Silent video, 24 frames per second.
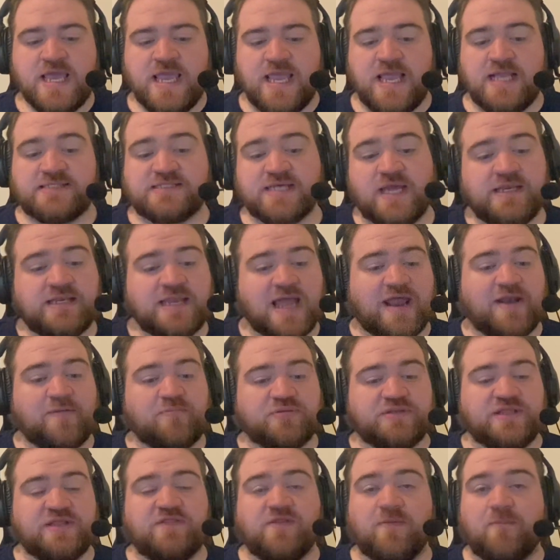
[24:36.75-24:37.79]
It's
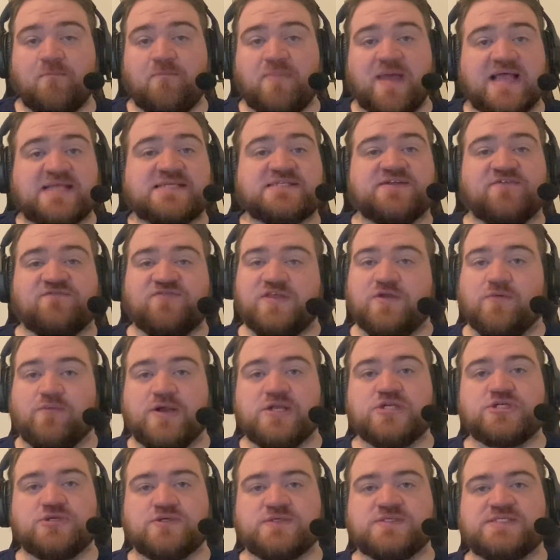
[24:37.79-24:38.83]
undoubtedly the best of the
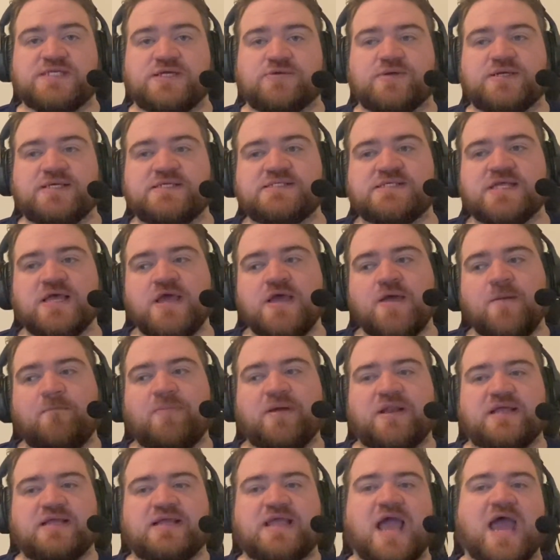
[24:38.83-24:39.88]
original series,
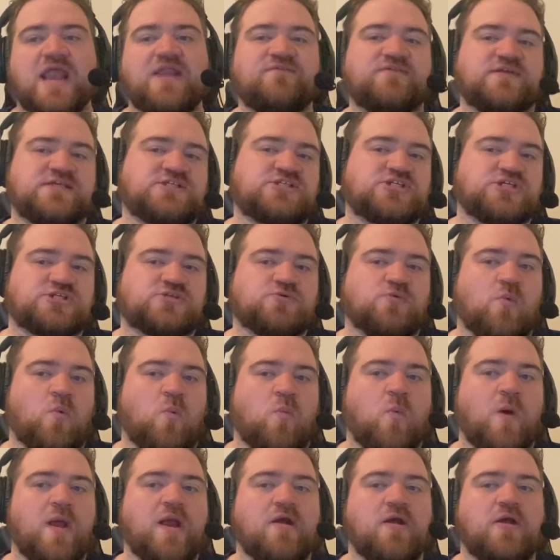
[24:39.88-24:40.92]
but it kind of is just,
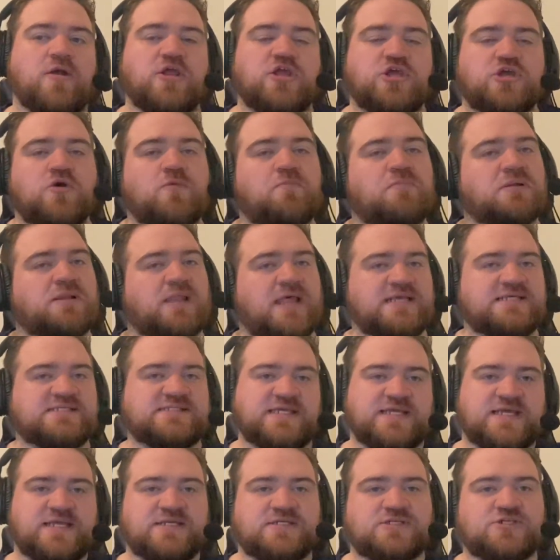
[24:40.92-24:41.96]
where do you place
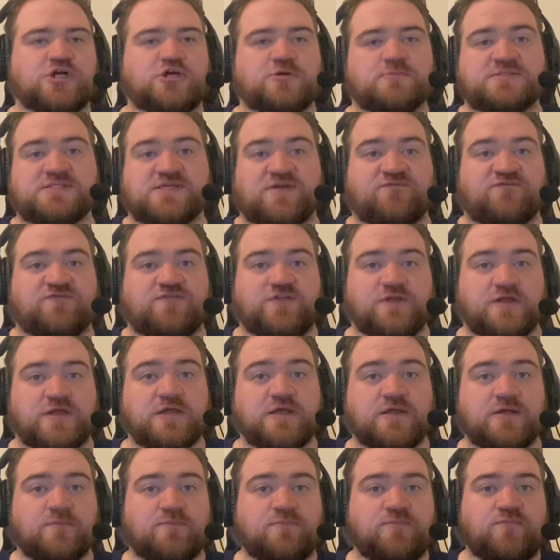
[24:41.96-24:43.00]
it in terms of
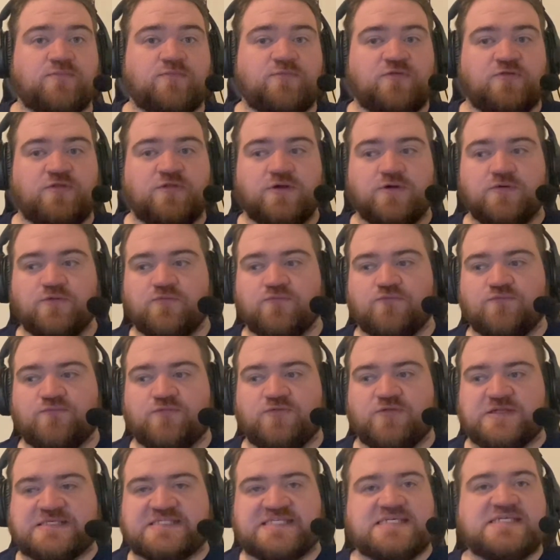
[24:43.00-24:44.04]
the
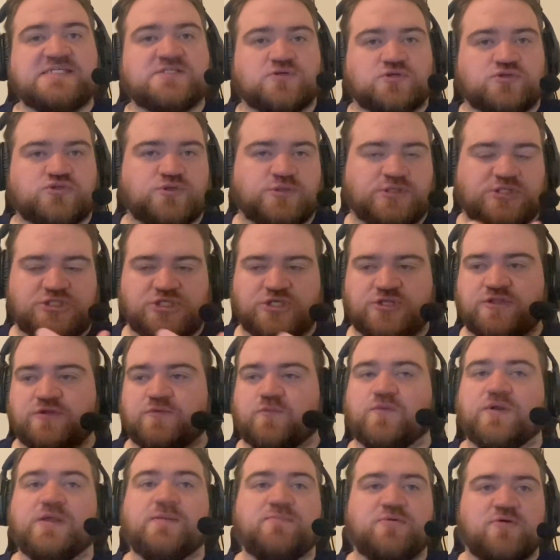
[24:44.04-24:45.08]
the Caesar trilogy, the
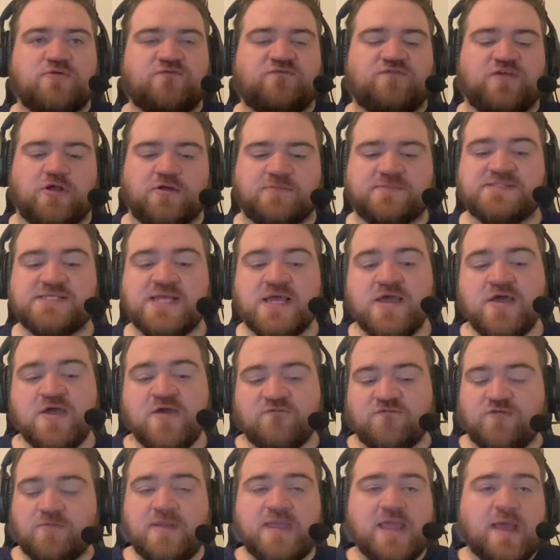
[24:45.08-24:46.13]
reboot films.
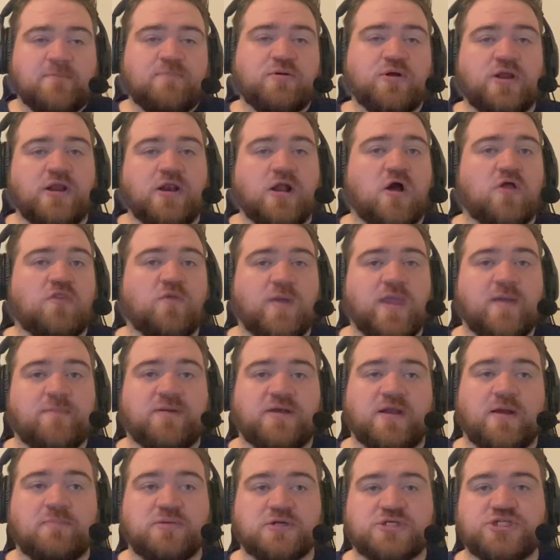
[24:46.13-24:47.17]
For me, I'm putting it all the way up at
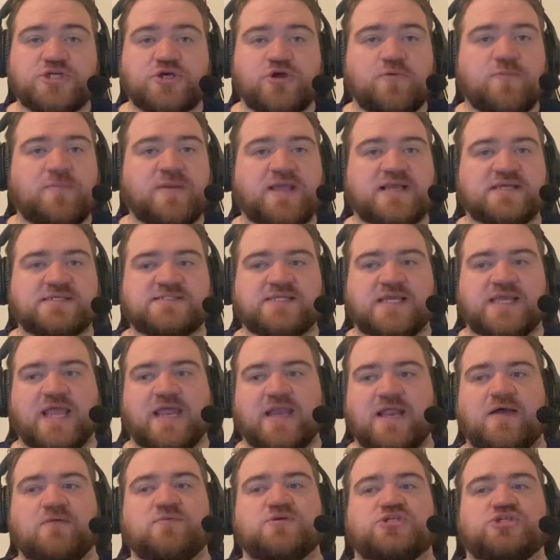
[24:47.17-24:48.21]
number two because again,
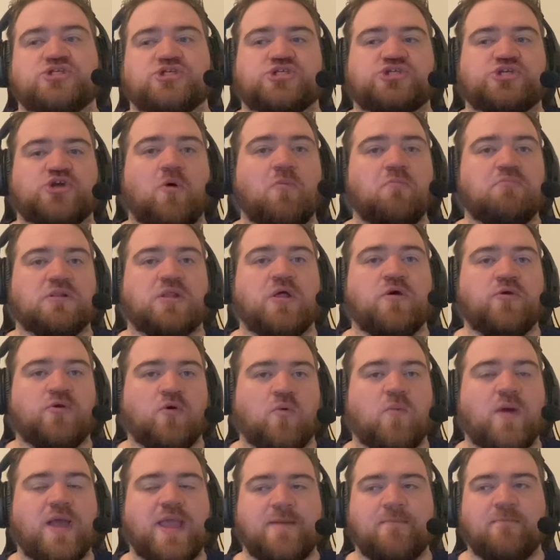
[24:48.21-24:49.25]
I was just so blown
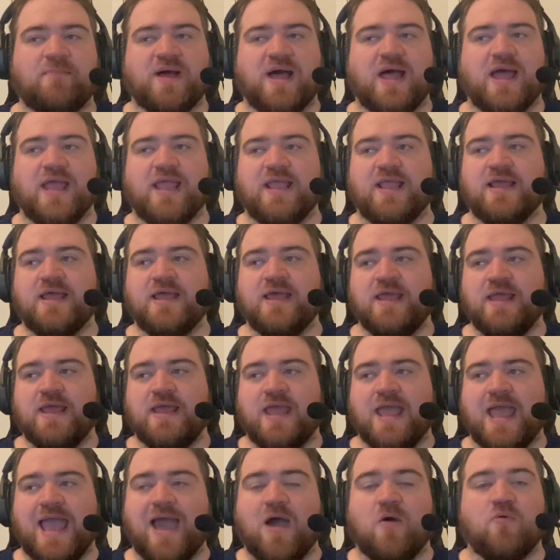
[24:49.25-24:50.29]
away by
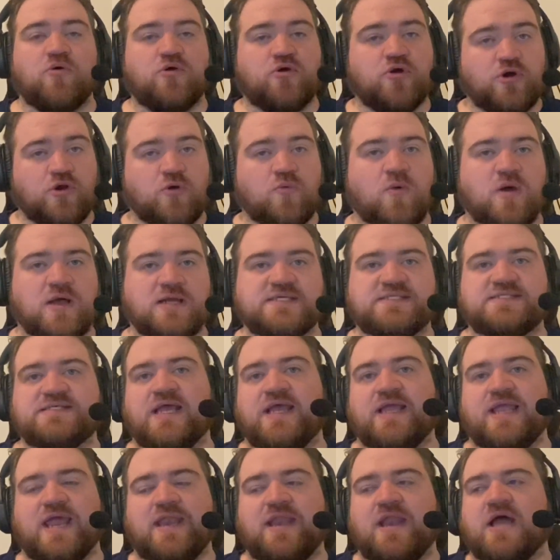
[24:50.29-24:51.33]
how good it was.
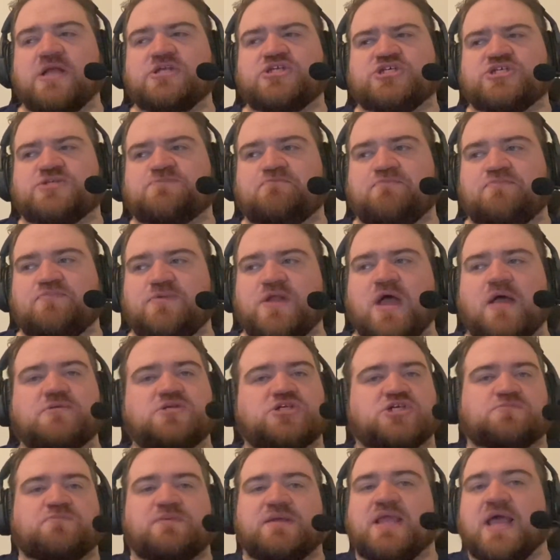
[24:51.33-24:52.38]
Again, not
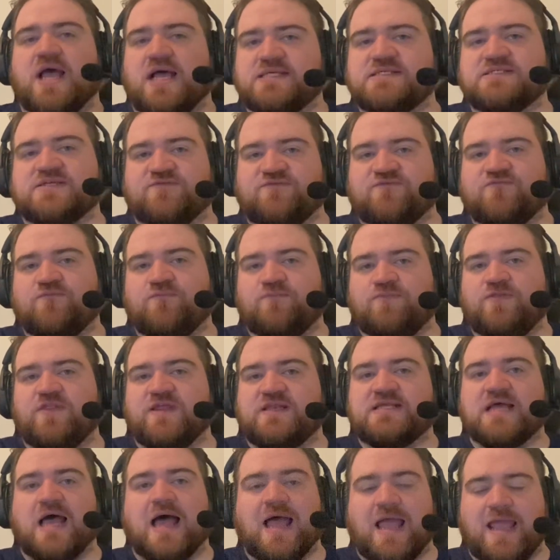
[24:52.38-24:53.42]
just because of the
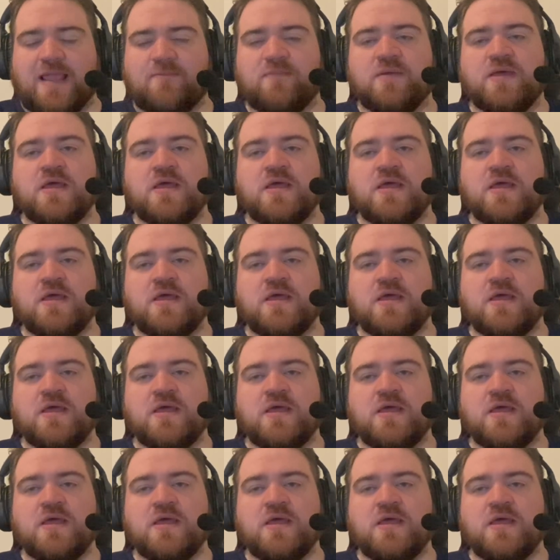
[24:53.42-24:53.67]
time